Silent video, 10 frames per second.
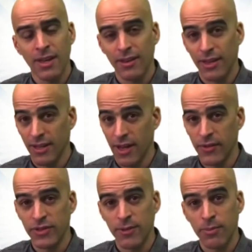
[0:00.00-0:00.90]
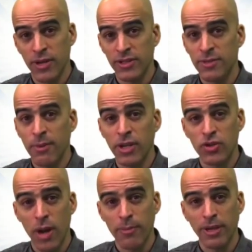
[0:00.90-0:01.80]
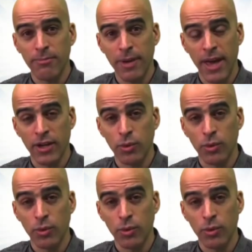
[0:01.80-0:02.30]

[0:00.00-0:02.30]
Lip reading: They announced their presence by dropping a banner